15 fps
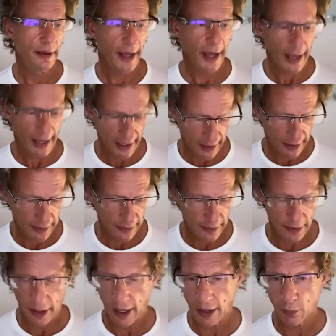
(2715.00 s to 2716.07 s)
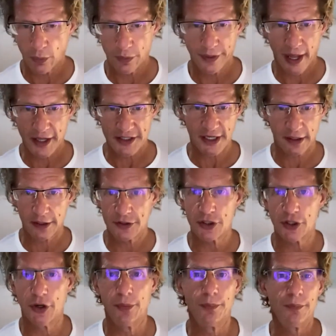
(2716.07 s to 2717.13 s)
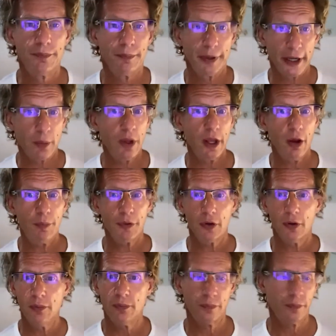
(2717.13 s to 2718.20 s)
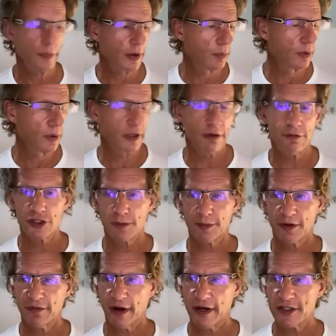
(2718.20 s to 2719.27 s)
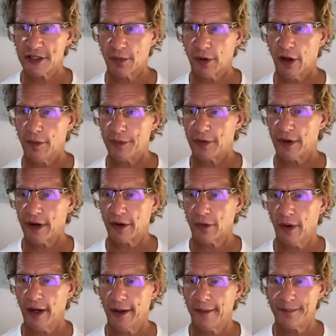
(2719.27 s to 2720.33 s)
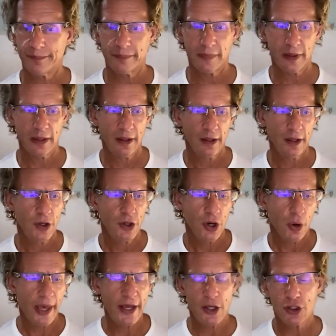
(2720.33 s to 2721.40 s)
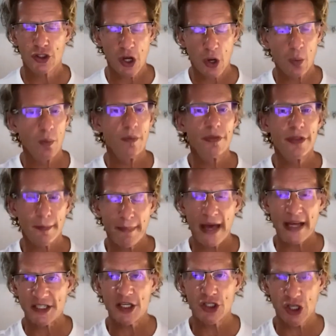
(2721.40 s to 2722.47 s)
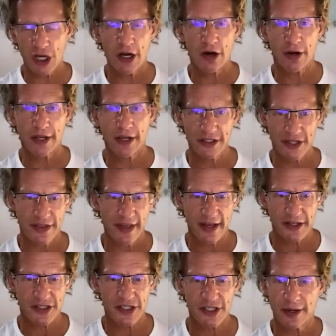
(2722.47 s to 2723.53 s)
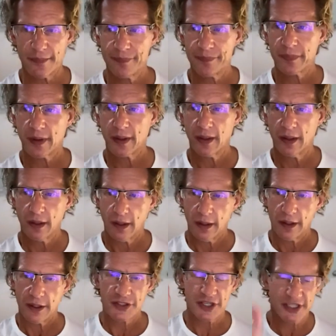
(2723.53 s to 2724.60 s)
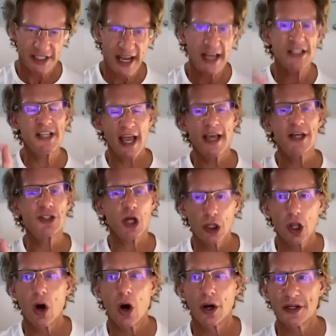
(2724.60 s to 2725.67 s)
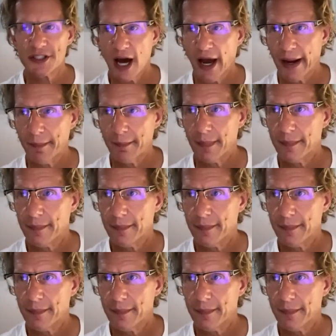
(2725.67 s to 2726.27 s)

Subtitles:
and I will not sell it to you, but I will help you. I will give you some advice that will help you right away. Okay, so the message here is this. Success takes a long time.